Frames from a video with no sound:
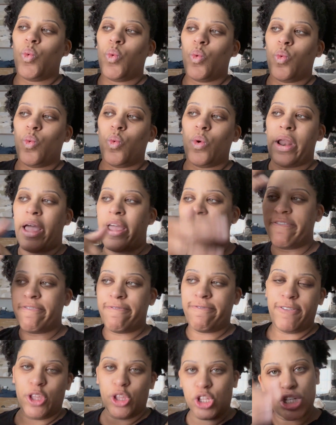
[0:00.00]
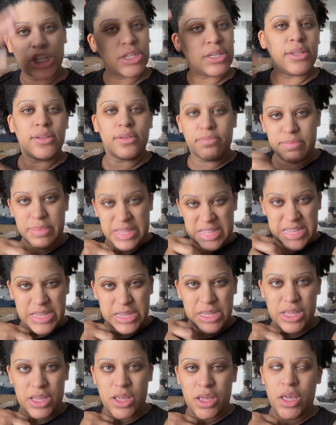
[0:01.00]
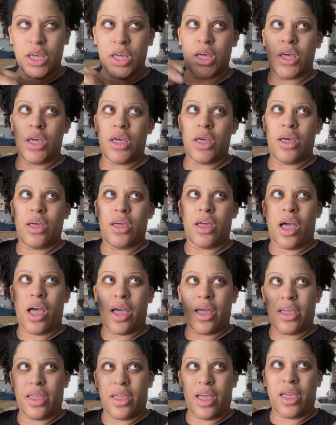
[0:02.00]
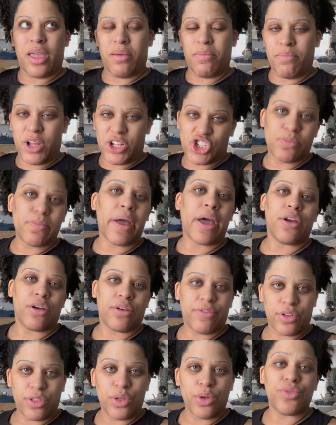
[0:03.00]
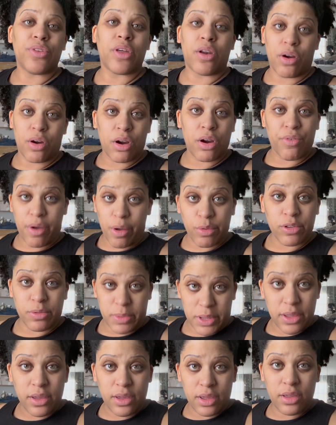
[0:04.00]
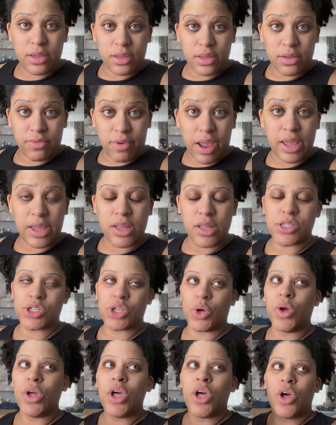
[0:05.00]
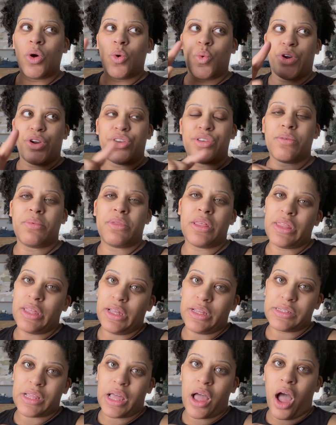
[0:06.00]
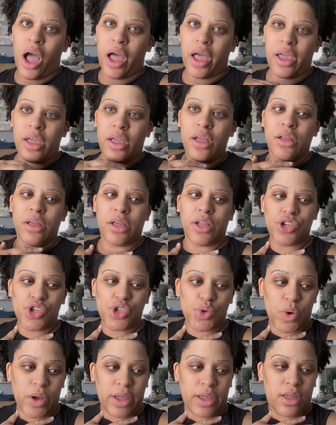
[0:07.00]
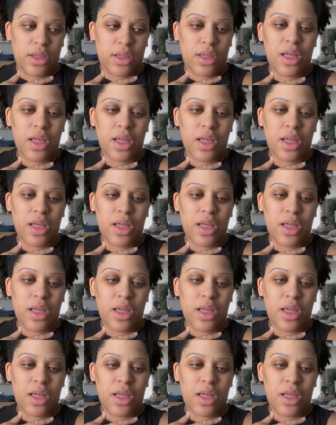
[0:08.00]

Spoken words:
when I feel good, I am much better for those that are around me, right? And so what are some of the things that I enjoy?